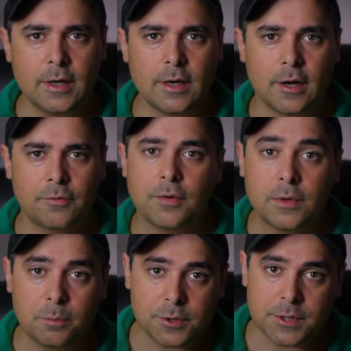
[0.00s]
uh,
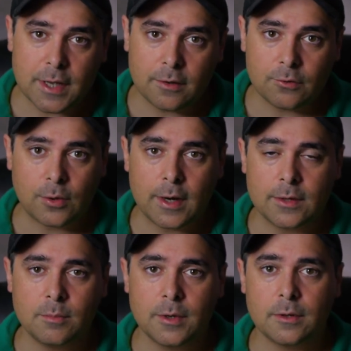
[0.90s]
50% is right
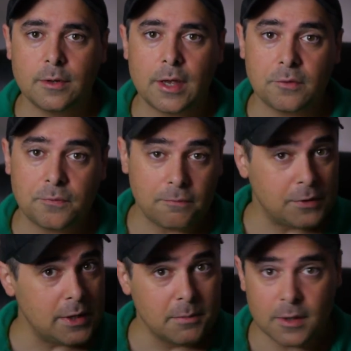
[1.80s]
in the middle, and
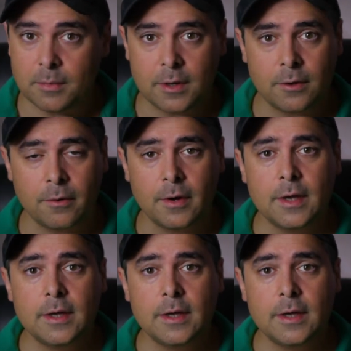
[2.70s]
50 millimeter